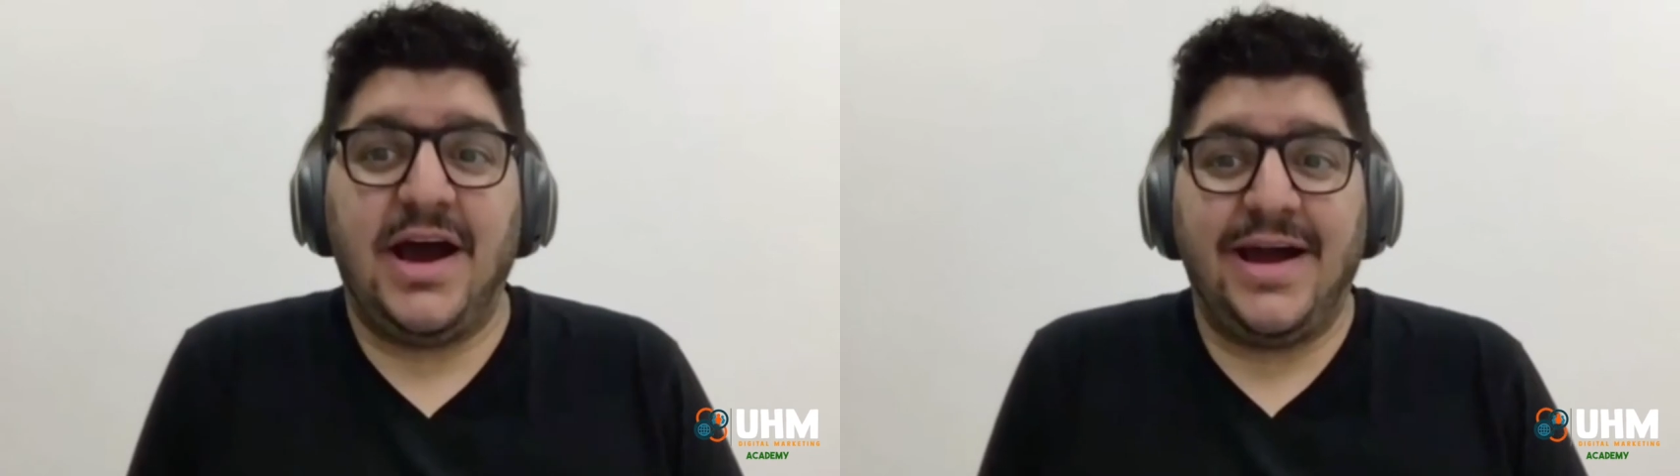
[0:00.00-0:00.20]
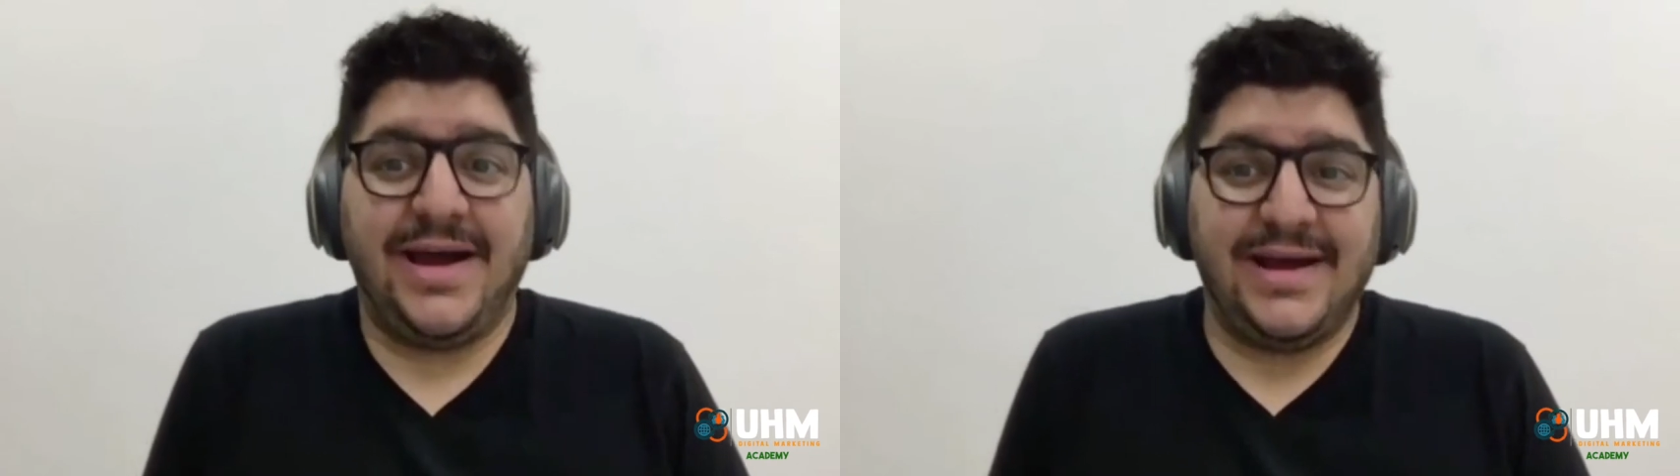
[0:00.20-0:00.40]

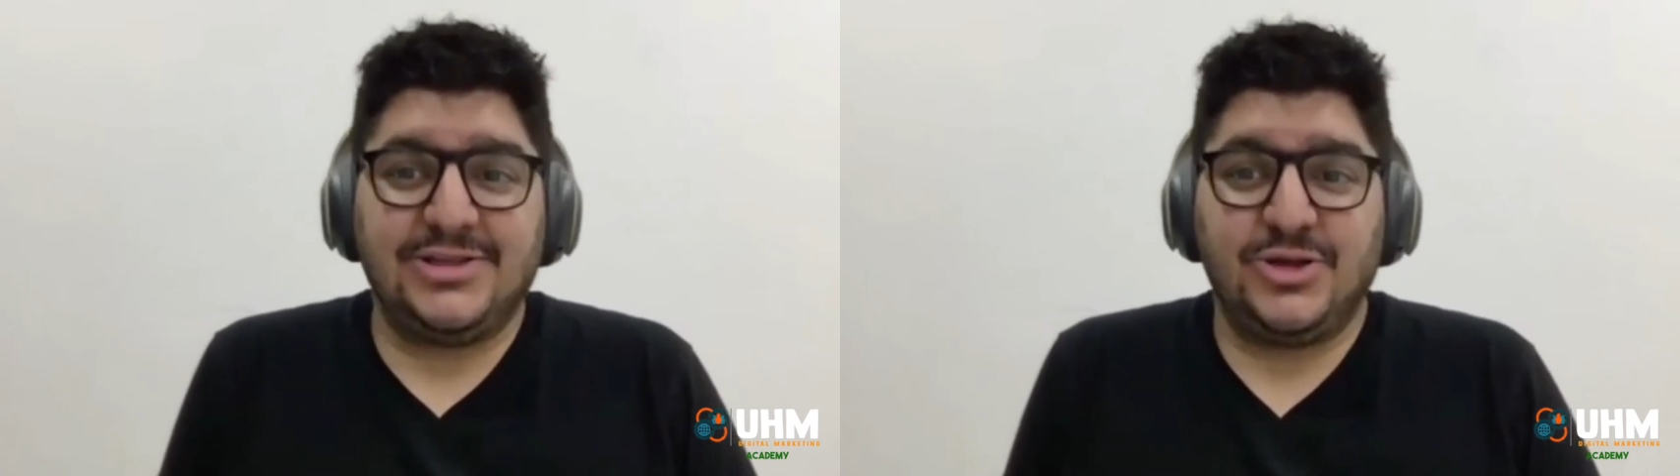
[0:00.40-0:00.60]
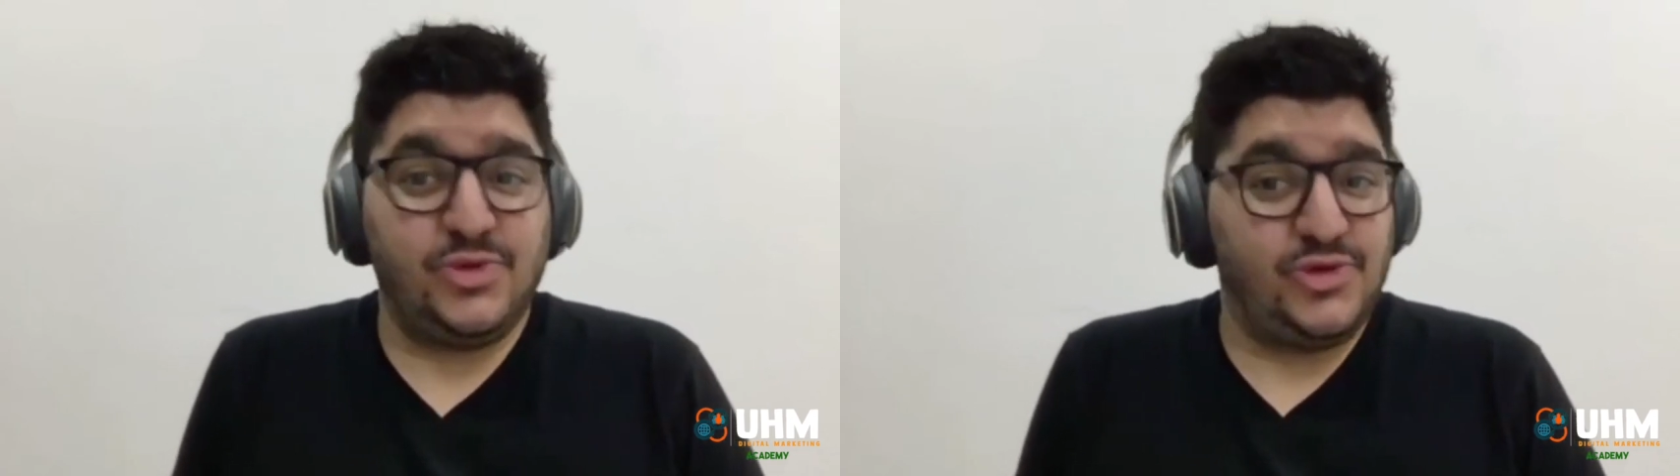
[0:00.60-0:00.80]
I had
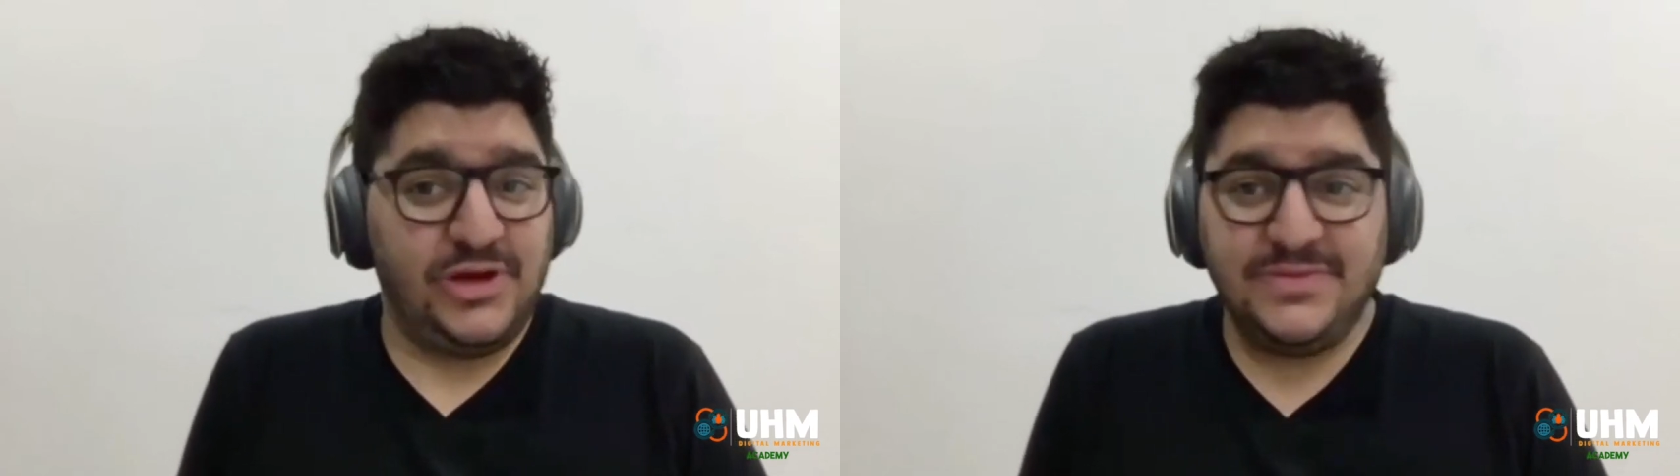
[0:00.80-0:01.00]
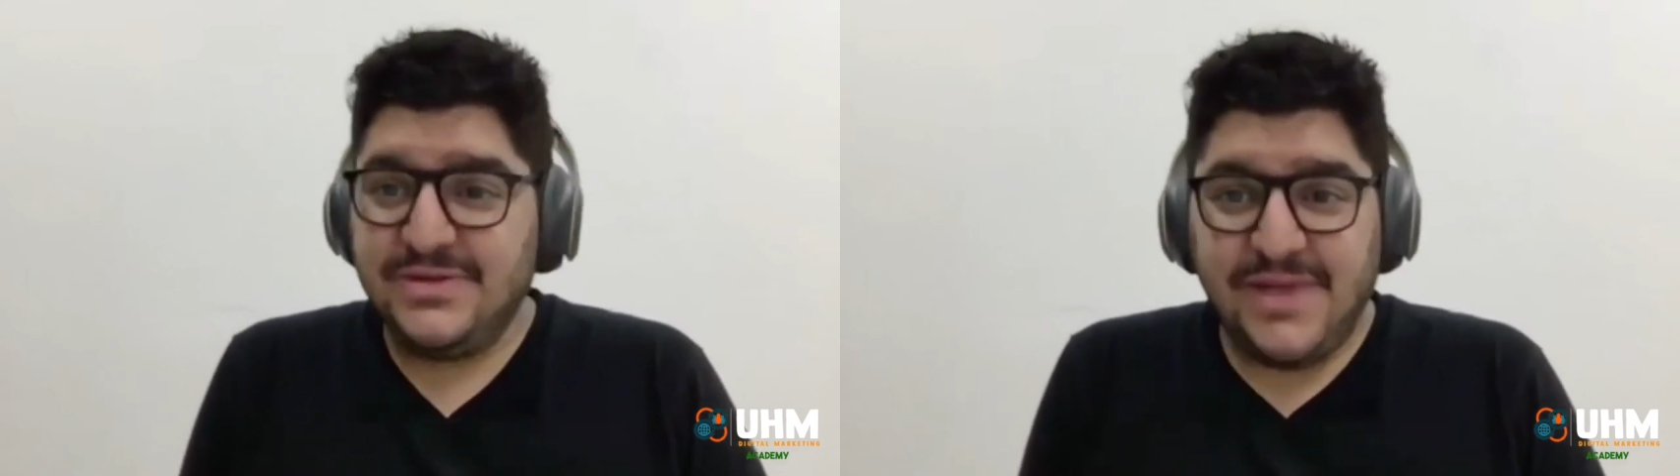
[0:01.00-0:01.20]
some
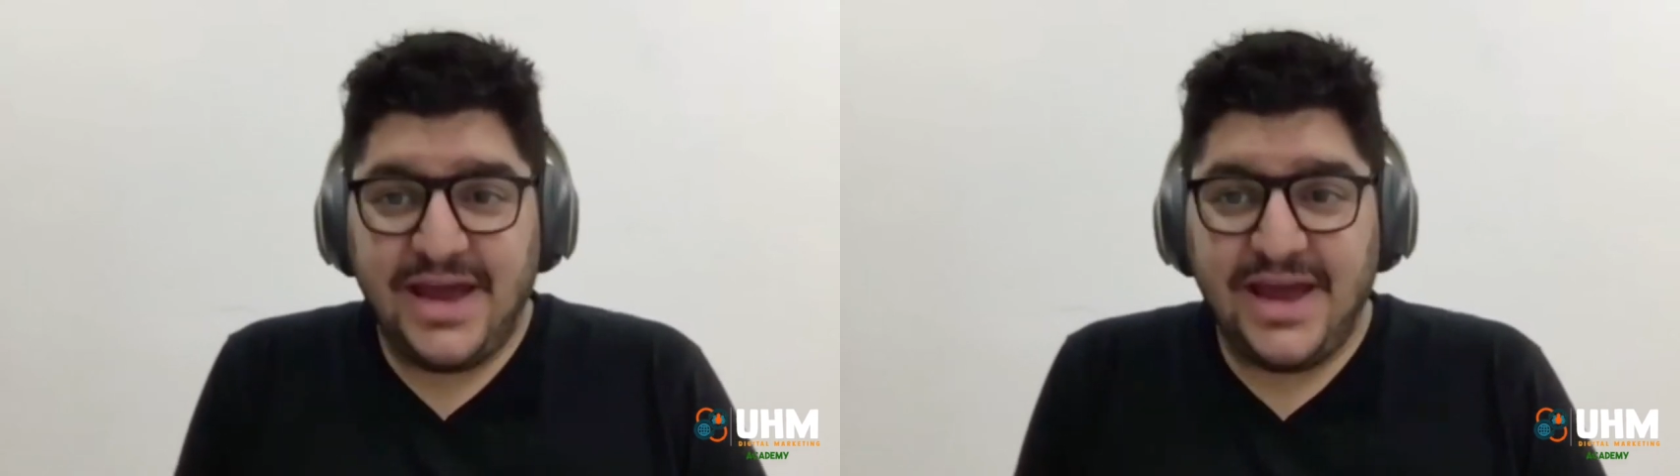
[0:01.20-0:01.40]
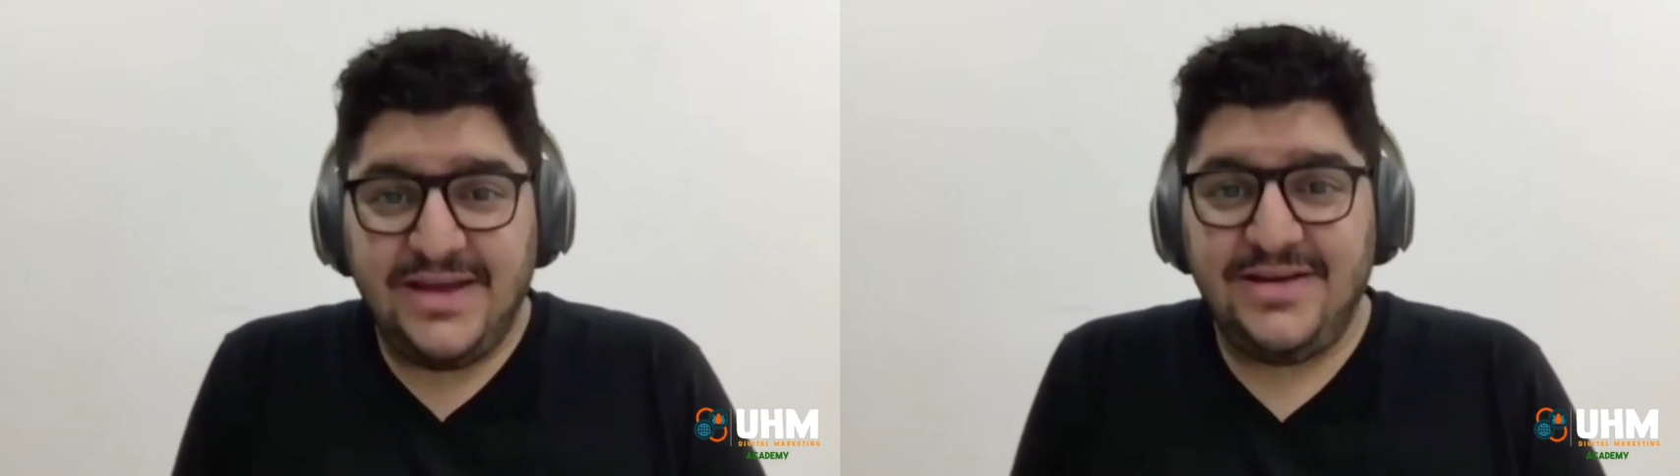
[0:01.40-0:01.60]
dreams in my
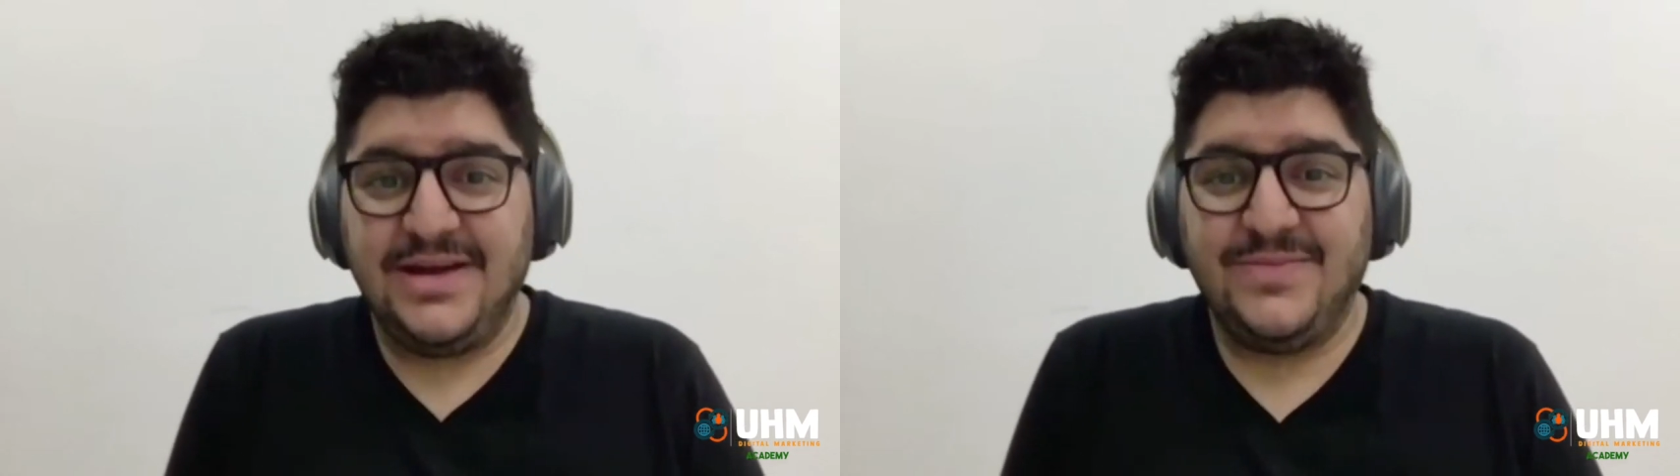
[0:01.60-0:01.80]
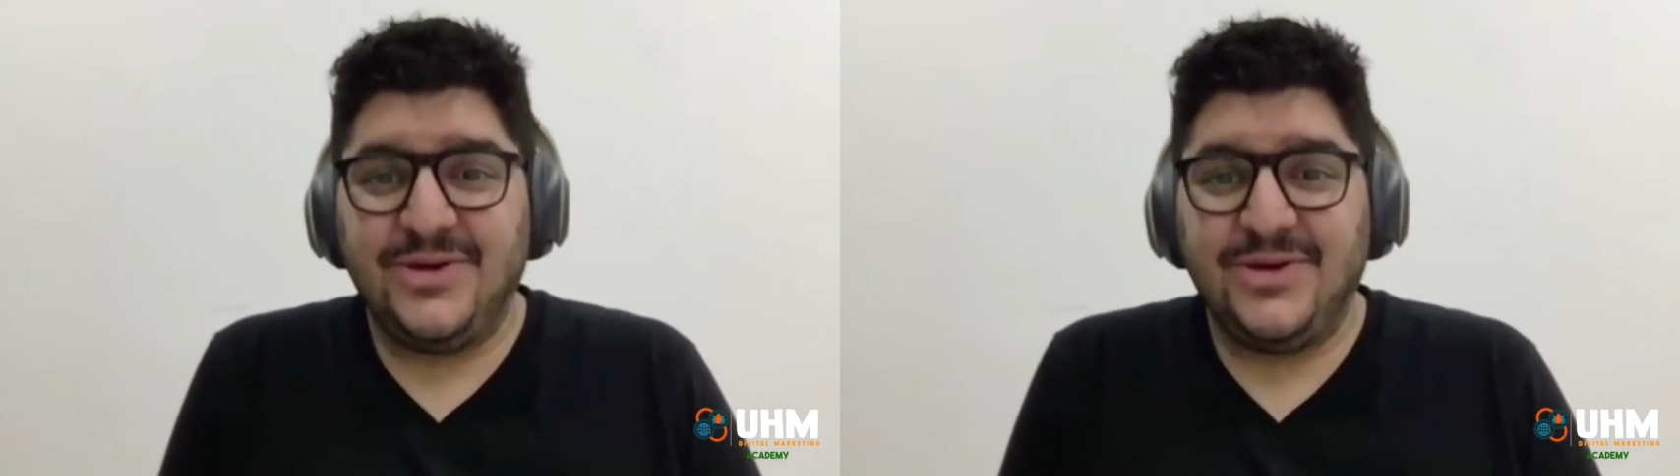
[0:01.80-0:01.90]
head,